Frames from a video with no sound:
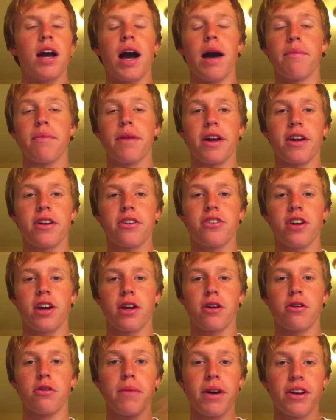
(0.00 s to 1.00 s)
I'm not a
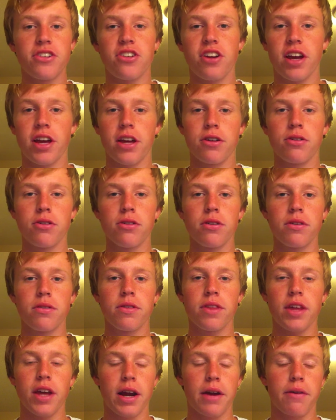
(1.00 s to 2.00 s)
channel. My channel
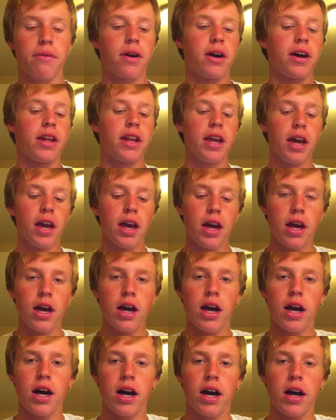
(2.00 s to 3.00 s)
that I run
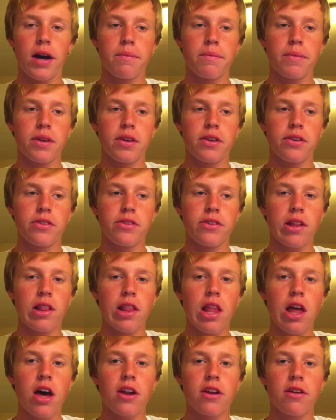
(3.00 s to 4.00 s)
uh, is a
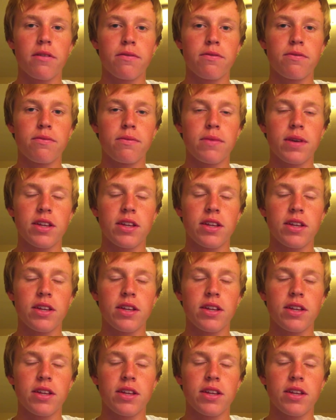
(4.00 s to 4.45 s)
lot of,